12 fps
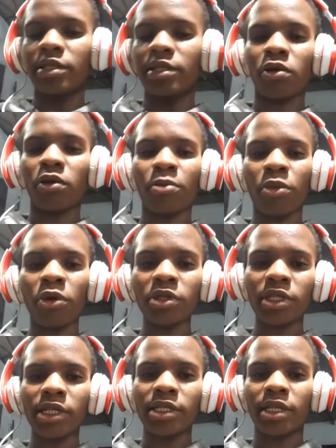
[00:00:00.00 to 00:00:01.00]
on
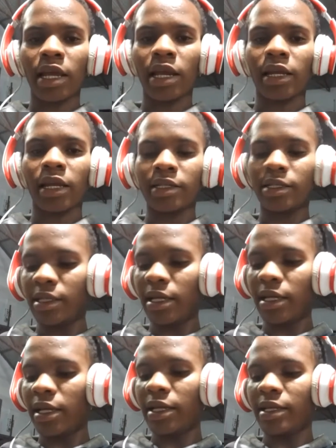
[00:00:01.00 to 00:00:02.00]
process, and I can
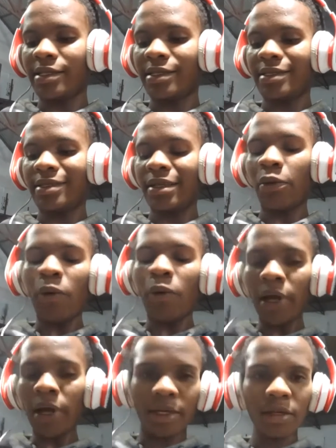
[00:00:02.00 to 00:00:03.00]
say it's
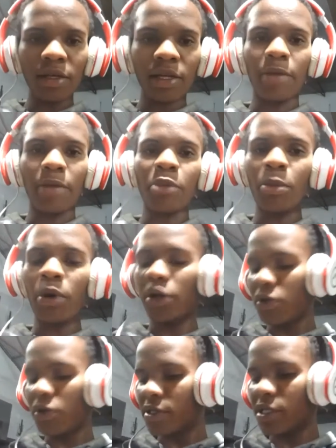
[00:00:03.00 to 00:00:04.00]
working and people are
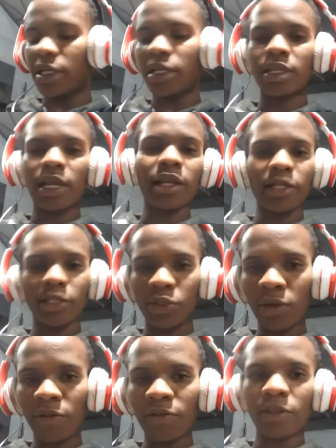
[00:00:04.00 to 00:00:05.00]
using it and it's
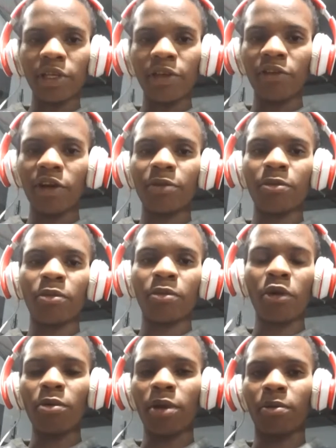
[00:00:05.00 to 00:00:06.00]
solving different
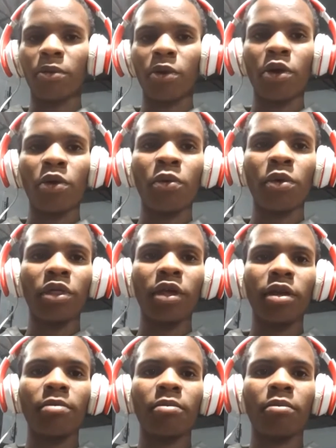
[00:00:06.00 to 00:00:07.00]
problems
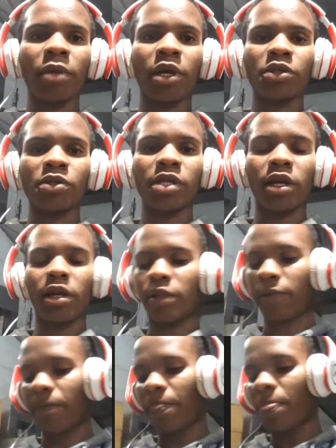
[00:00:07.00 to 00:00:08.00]
within my
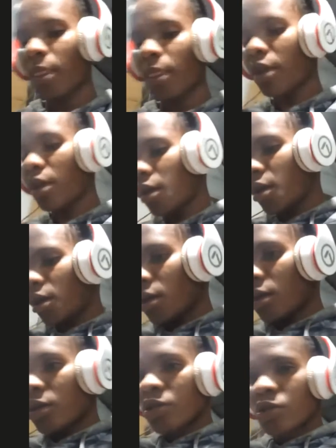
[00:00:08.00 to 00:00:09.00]
society.
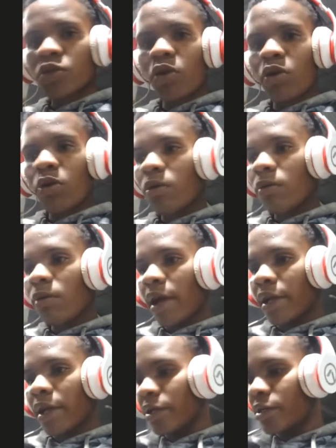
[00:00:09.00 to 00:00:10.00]
So I
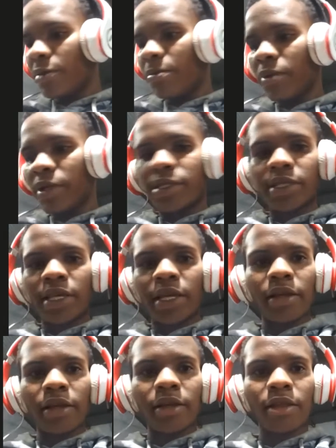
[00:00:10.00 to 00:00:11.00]
can simply
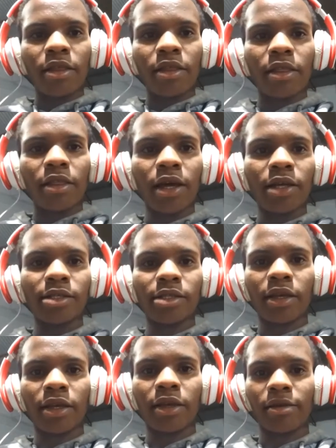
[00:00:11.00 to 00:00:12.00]
say that's
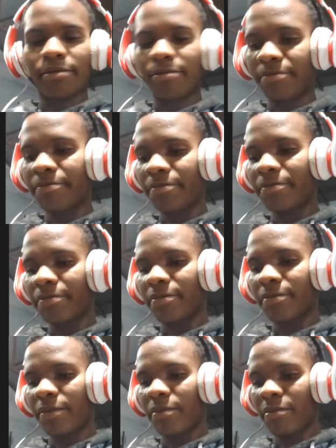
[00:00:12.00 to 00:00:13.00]
a
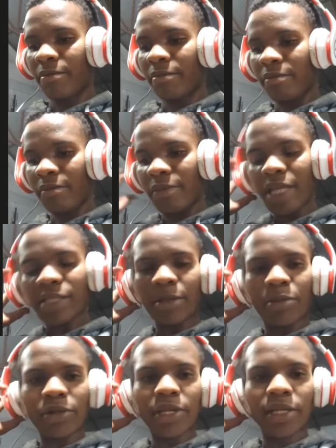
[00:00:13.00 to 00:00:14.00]
that's a
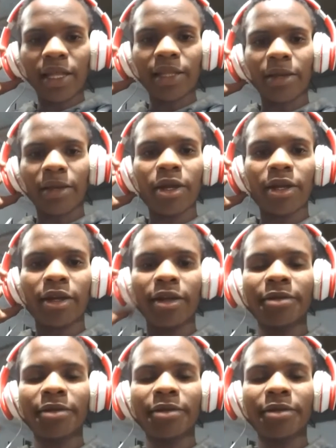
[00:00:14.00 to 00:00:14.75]
project that I made.